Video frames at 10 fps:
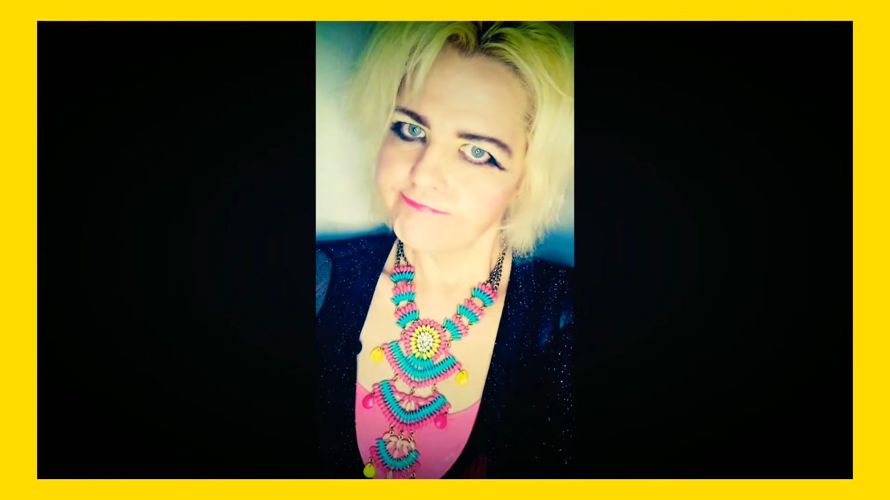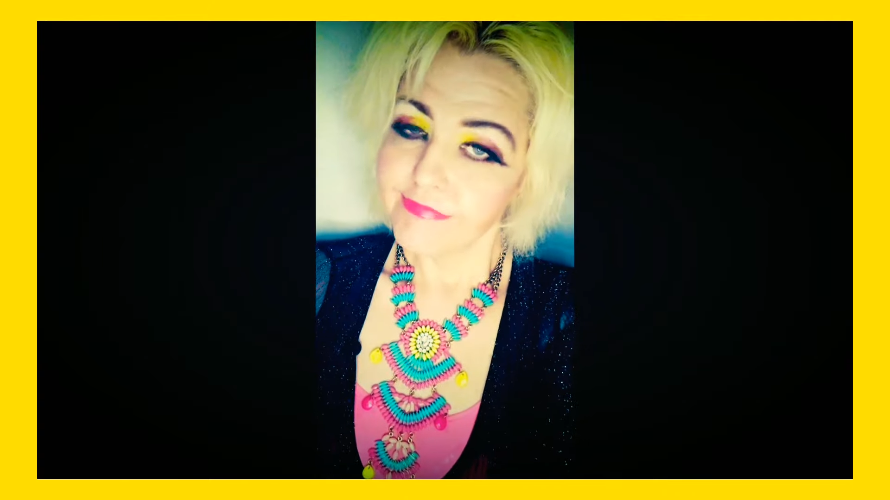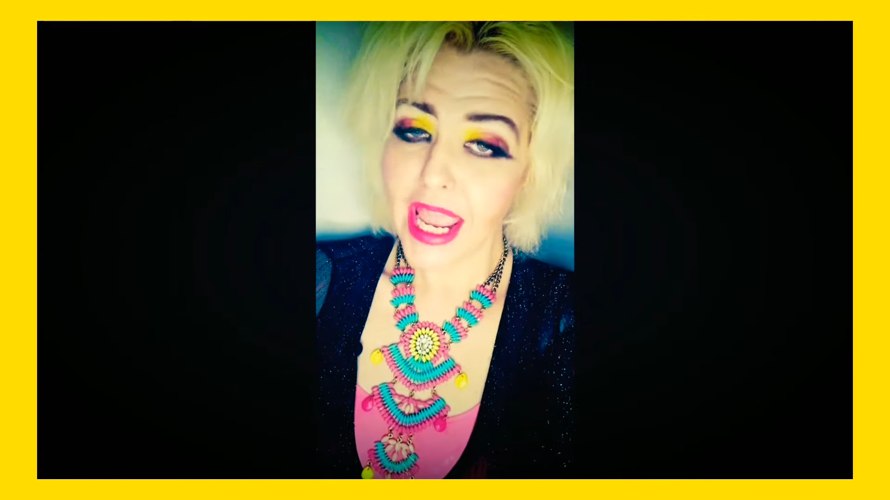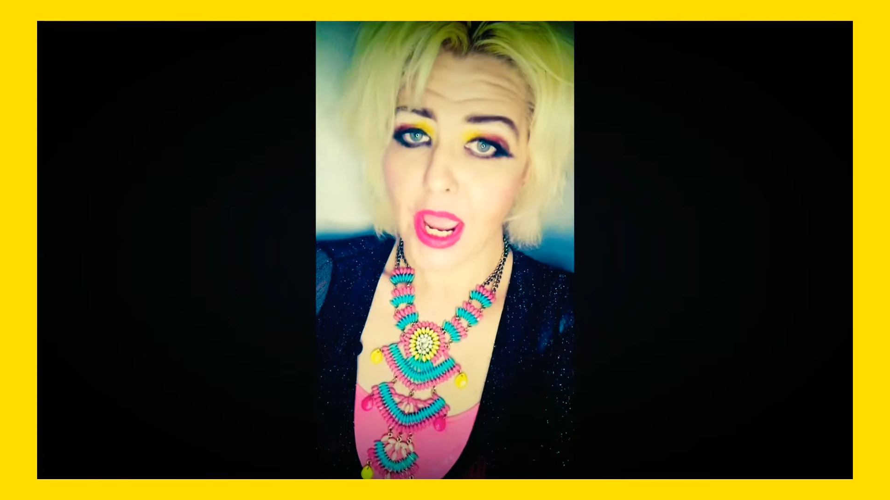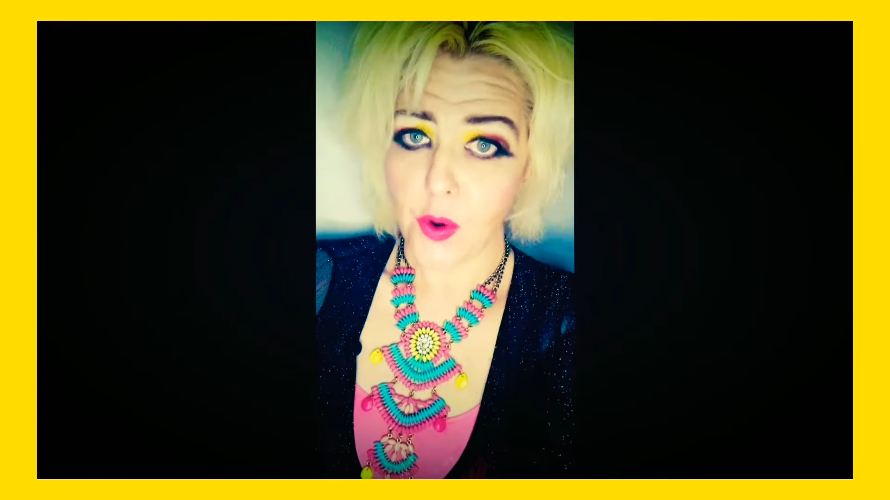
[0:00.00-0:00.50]

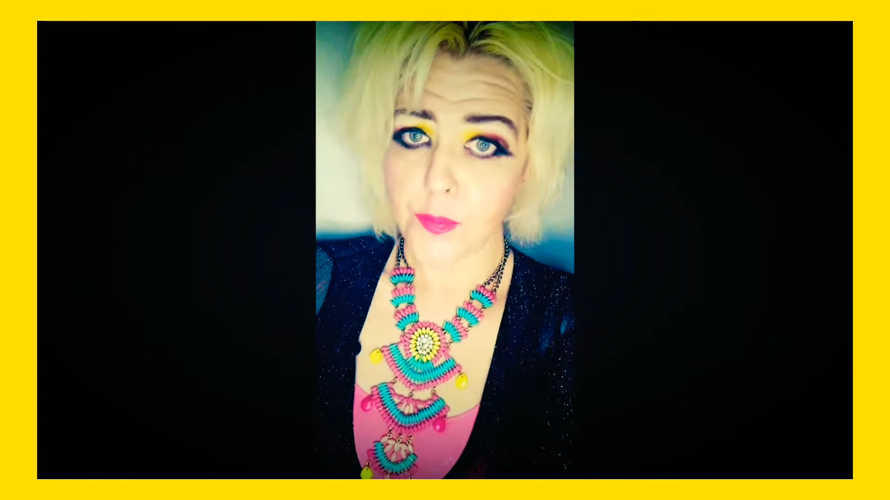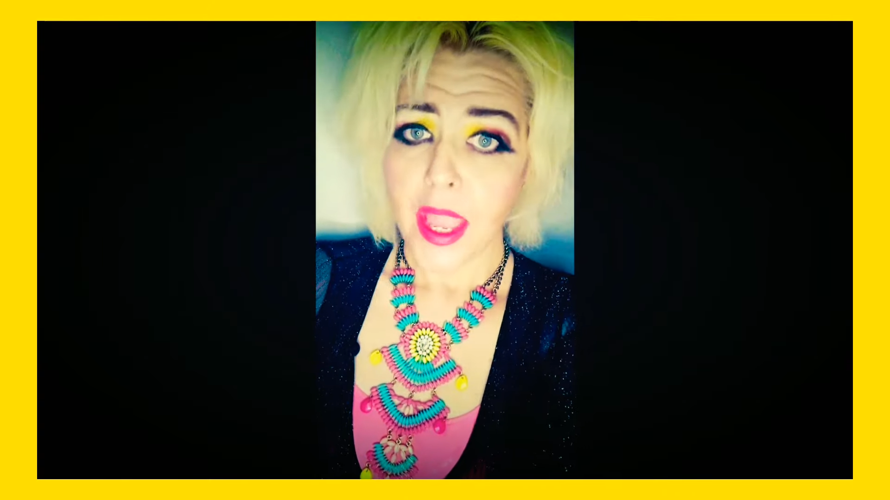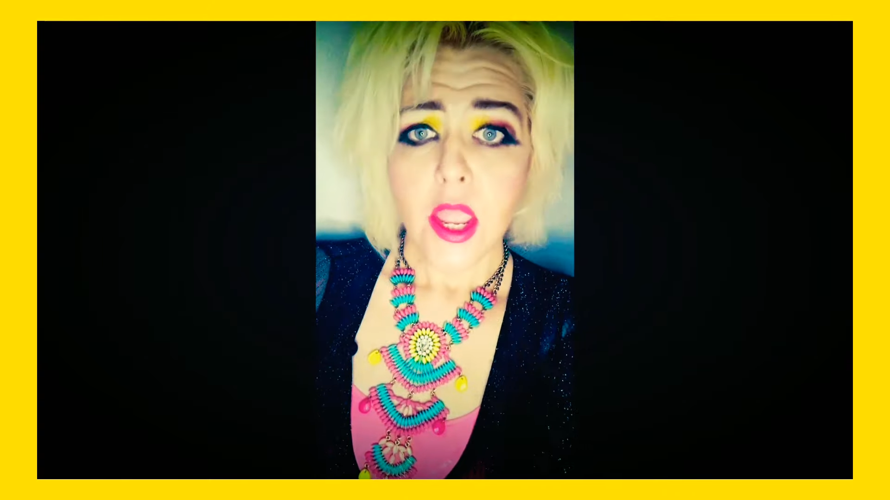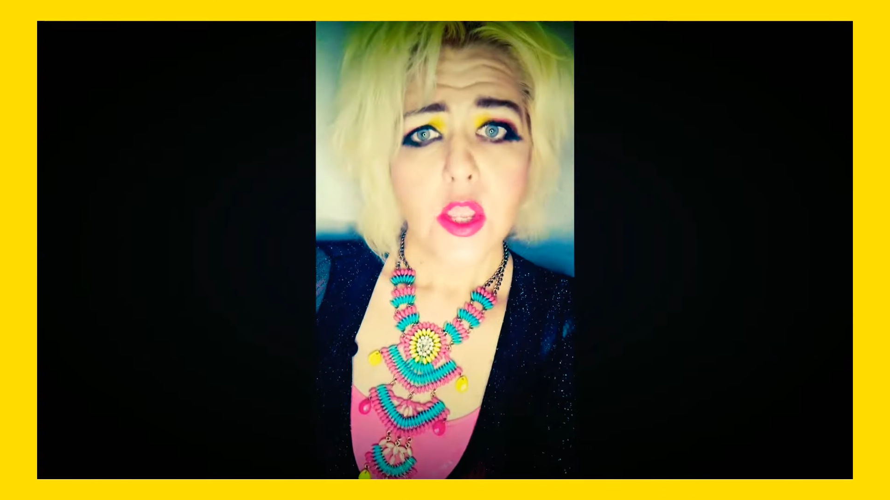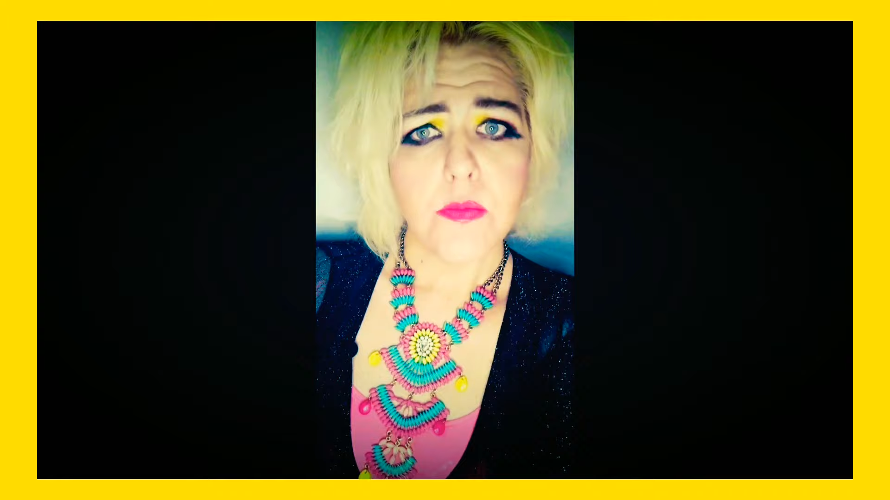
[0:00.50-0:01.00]
Now,
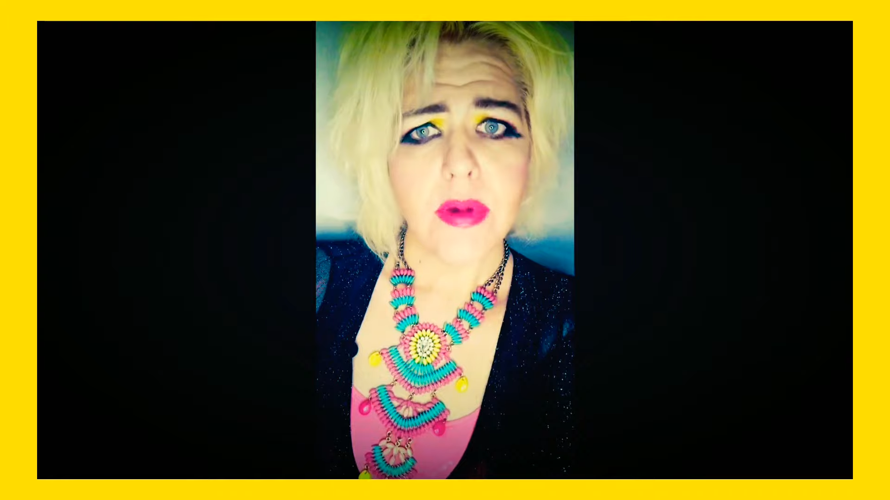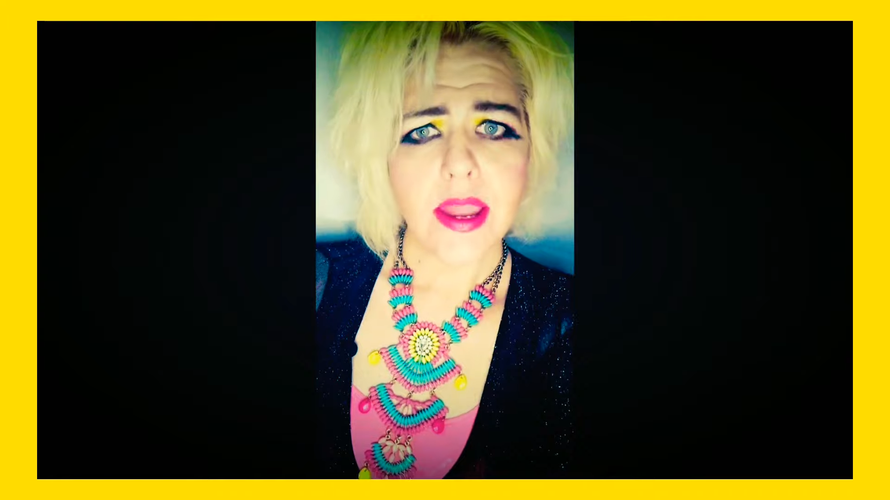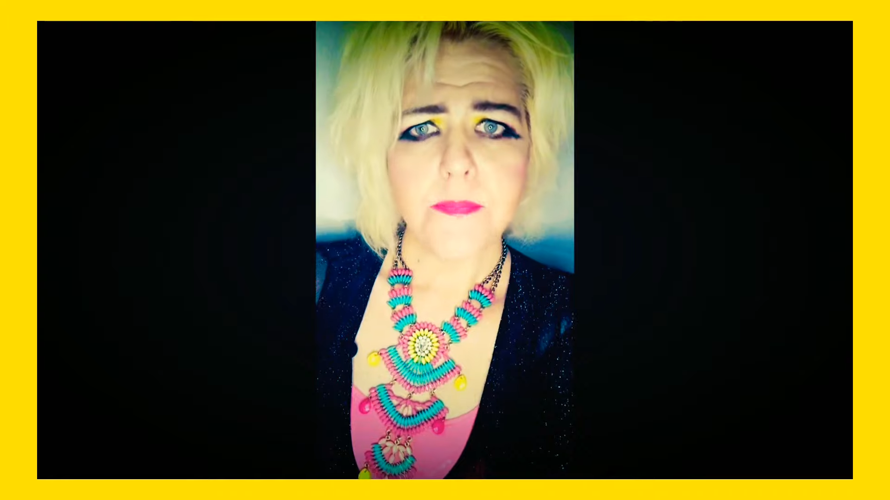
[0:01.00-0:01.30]
you might